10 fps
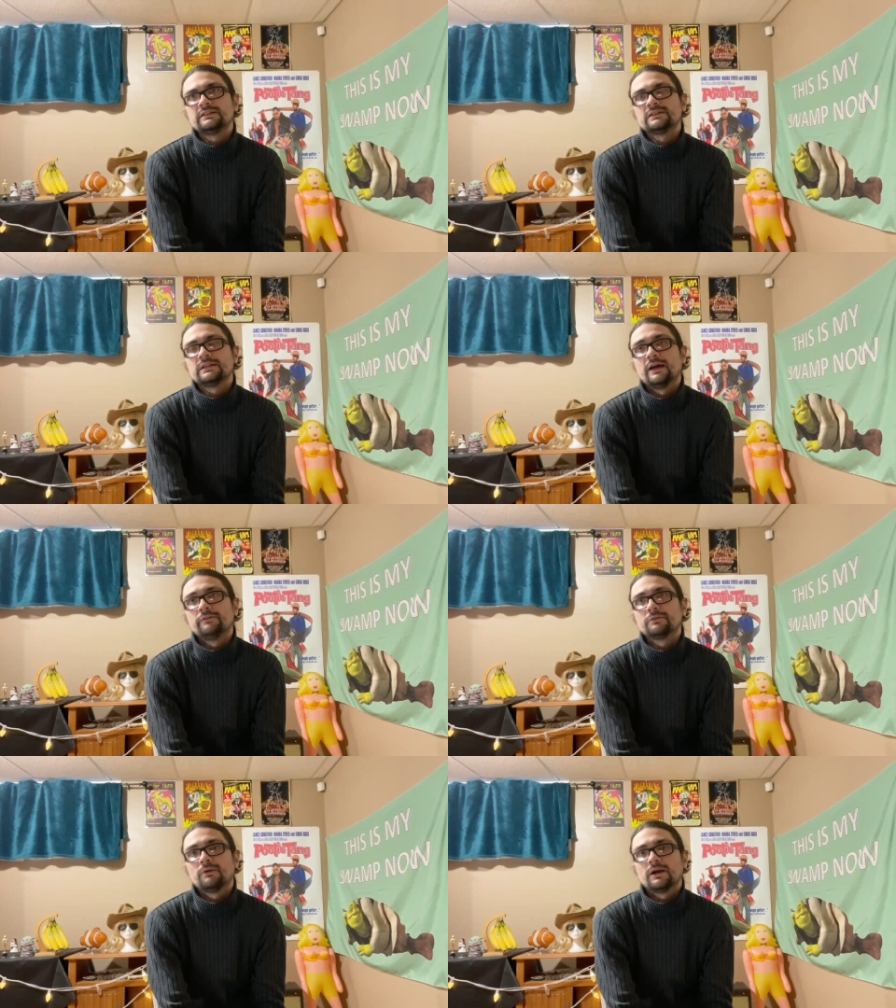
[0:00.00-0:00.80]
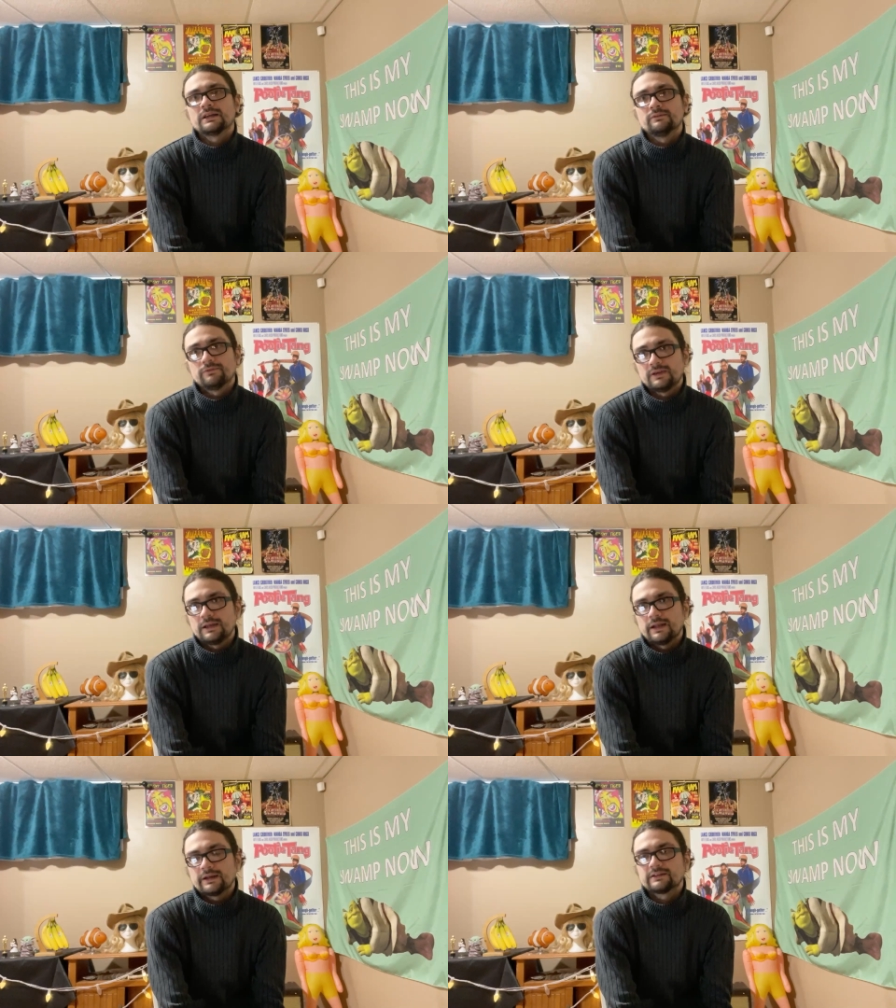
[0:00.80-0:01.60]
is in love with Joaquin
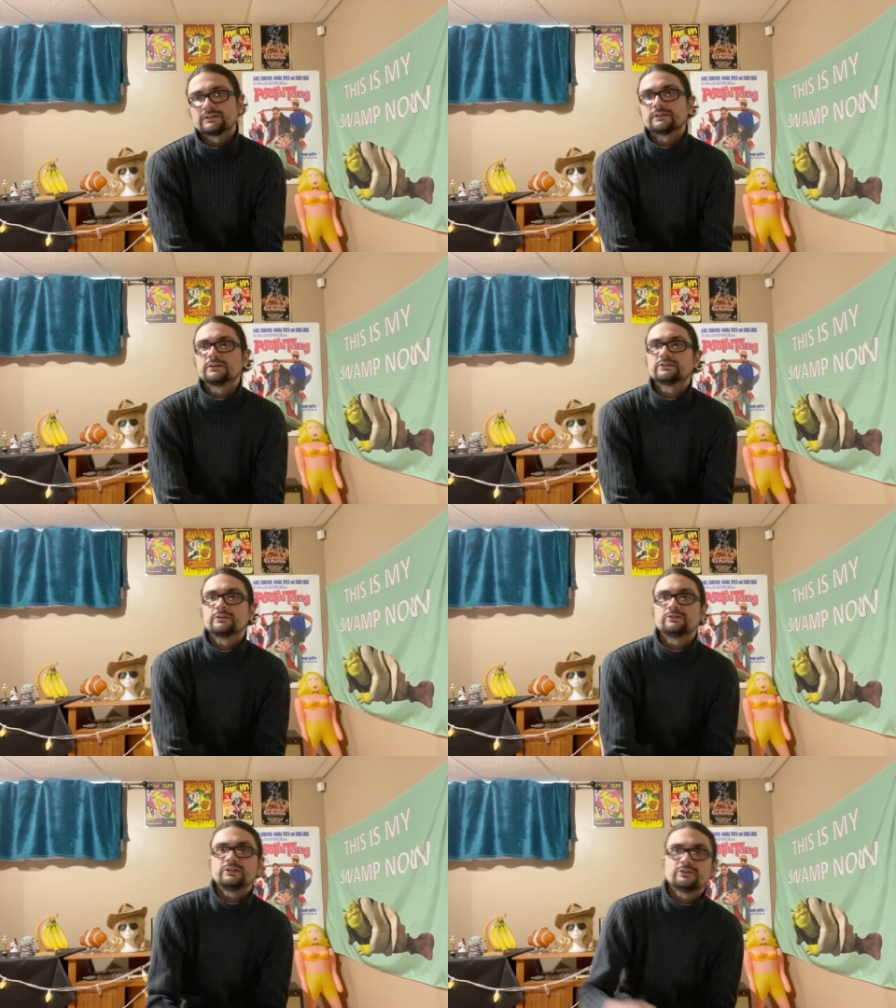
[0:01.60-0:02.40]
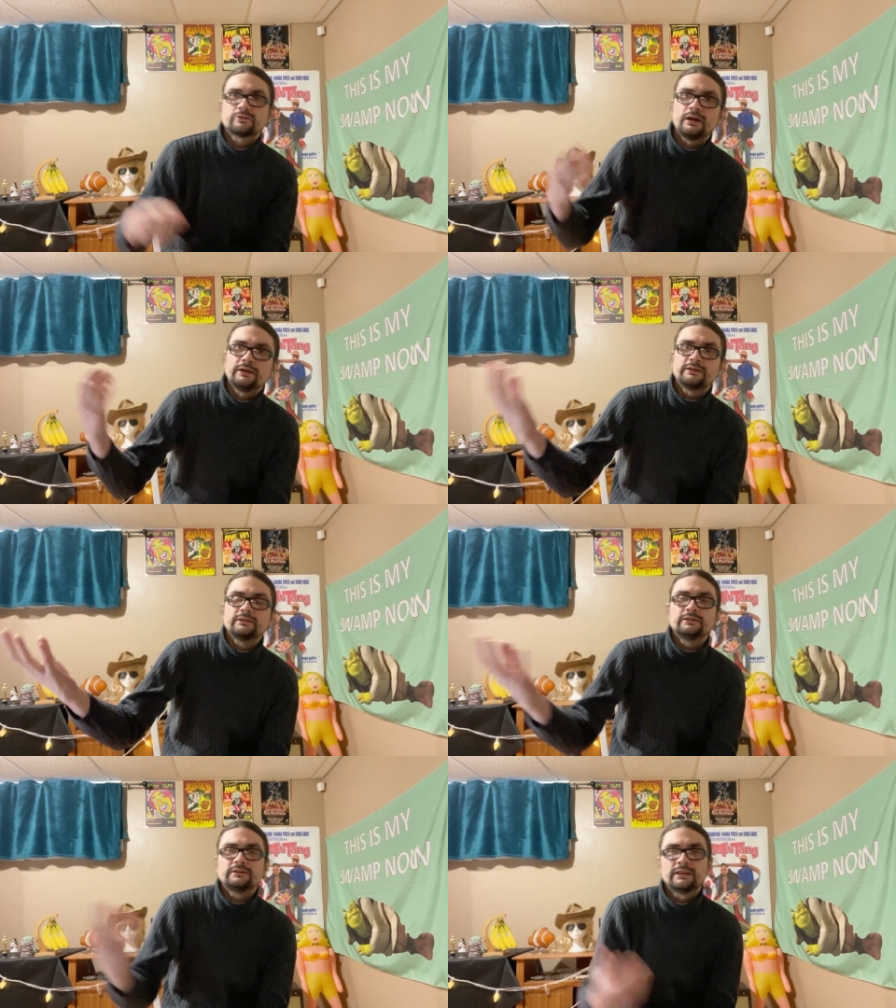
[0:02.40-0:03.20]
Phoenix, so she's trying
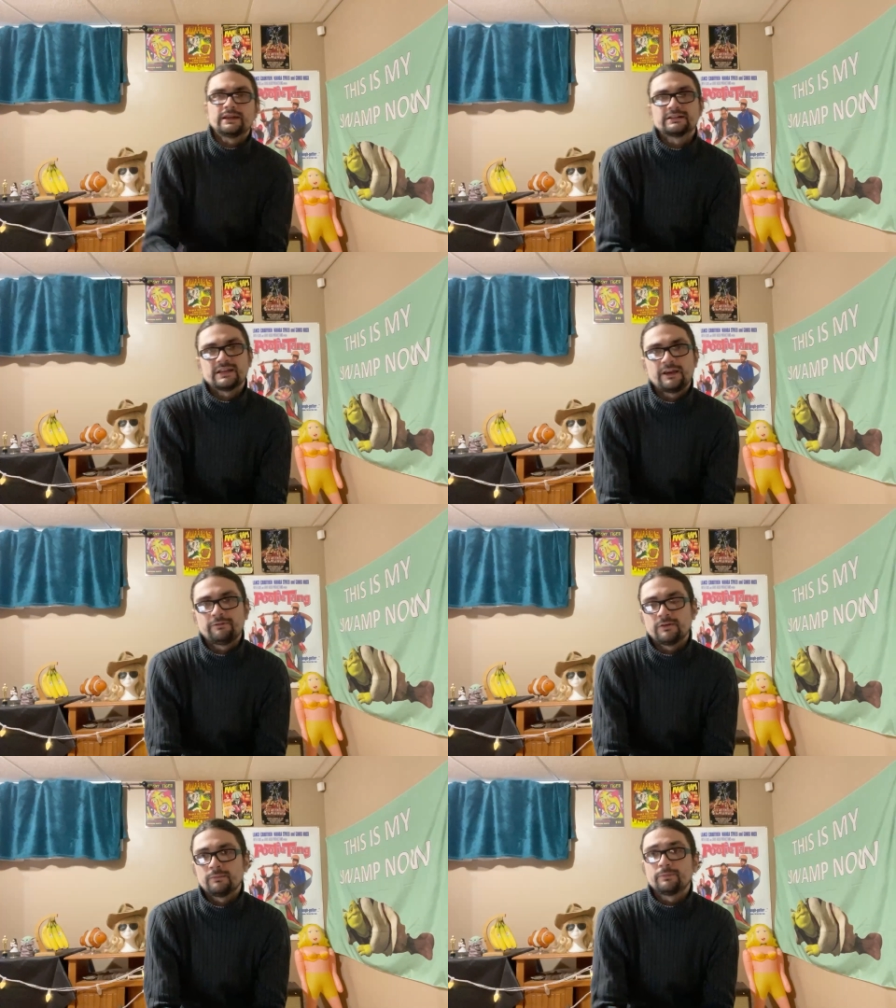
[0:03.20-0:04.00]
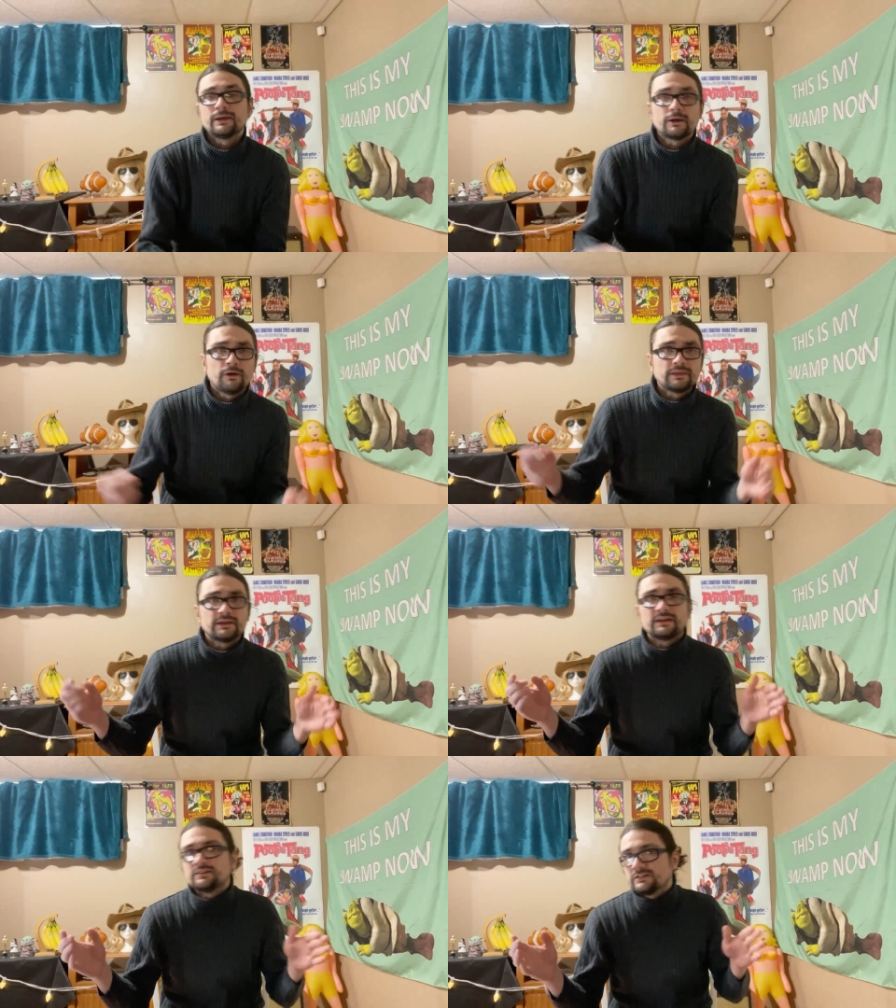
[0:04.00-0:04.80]
to like save him and be like, oh, I
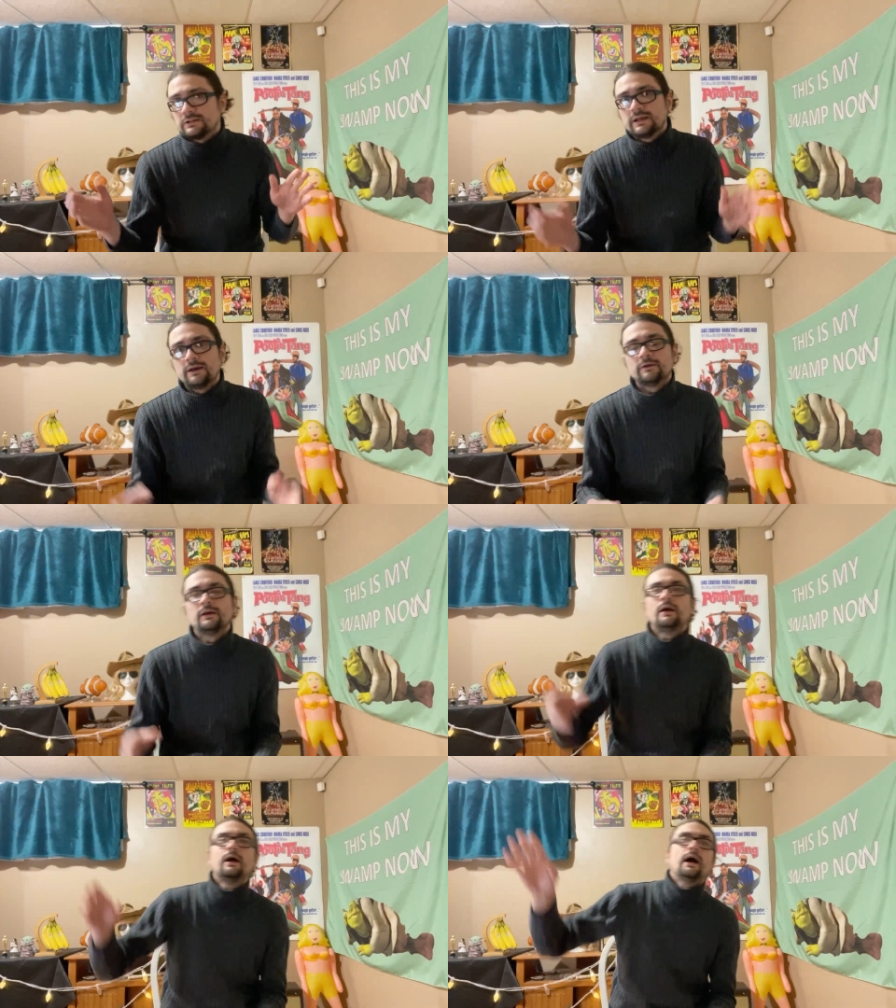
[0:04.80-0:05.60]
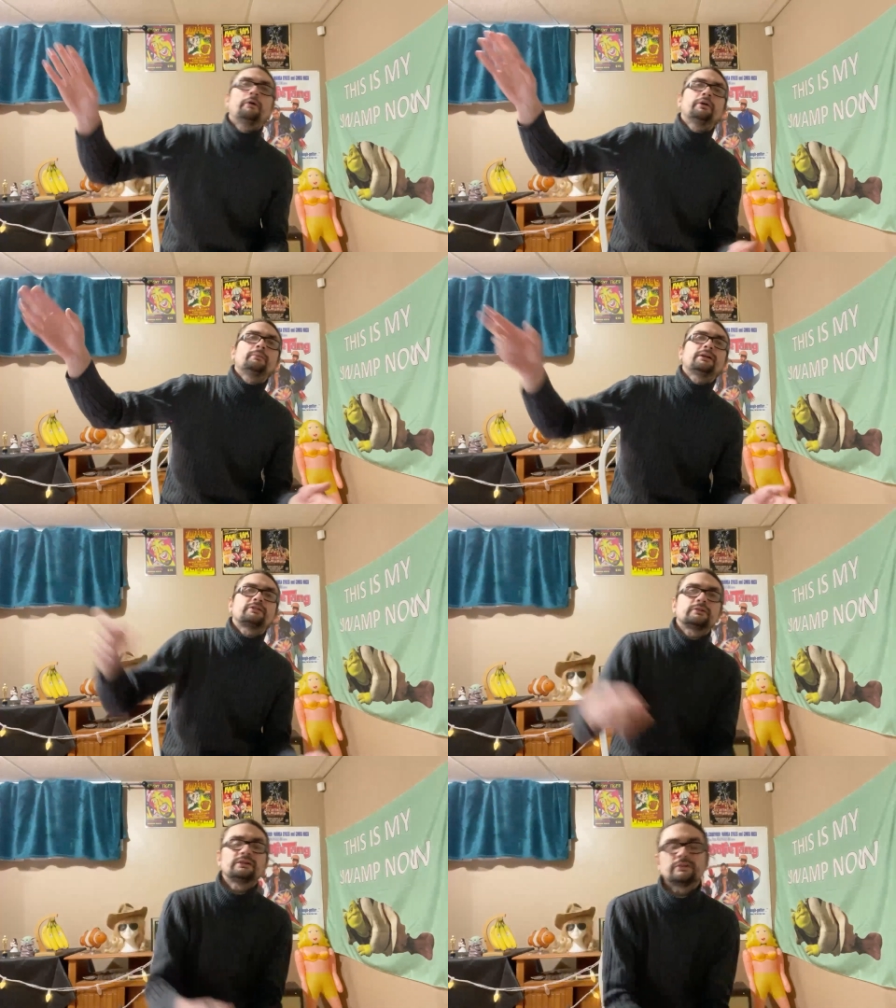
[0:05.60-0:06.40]
think he's still out. I want to make
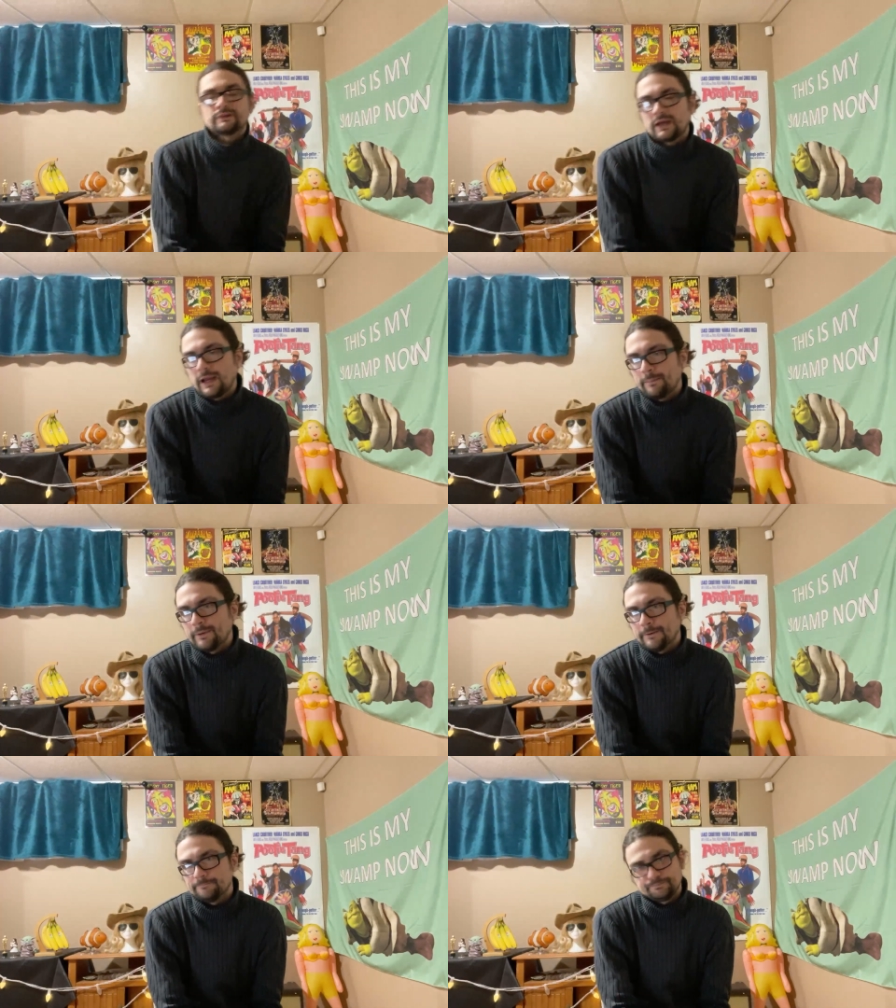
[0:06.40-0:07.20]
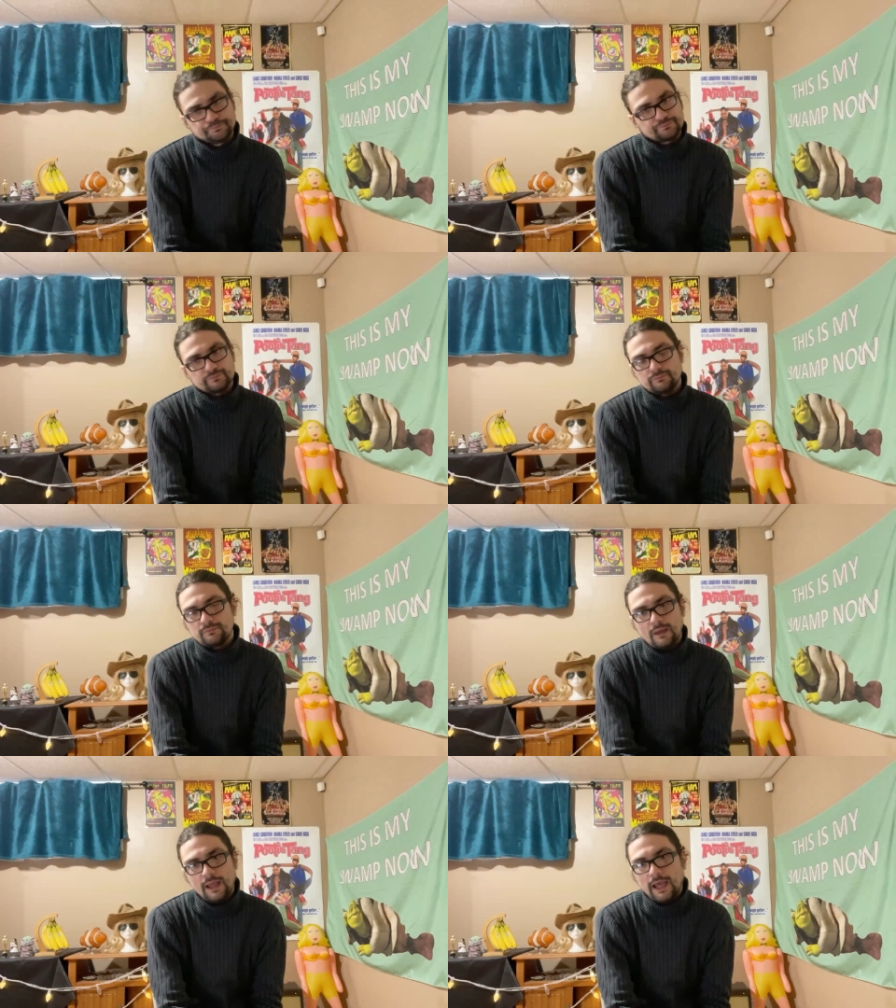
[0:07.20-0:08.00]
sure he's okay, but
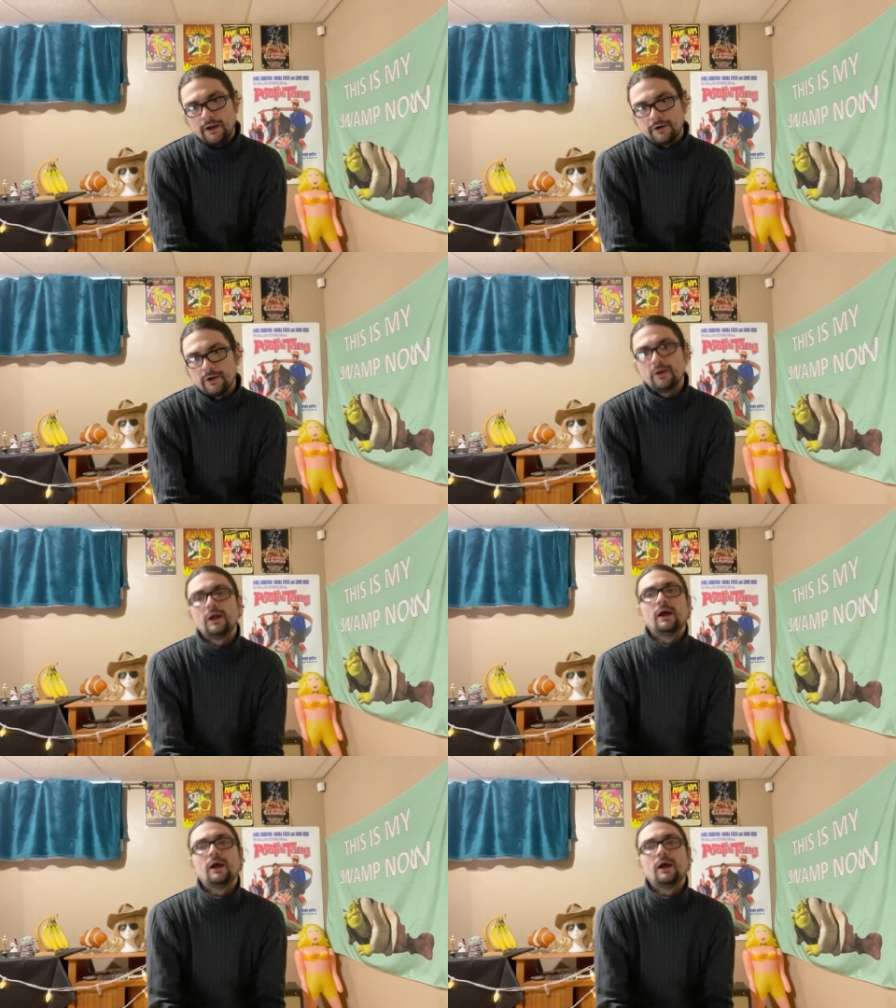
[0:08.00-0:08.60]
I don't know.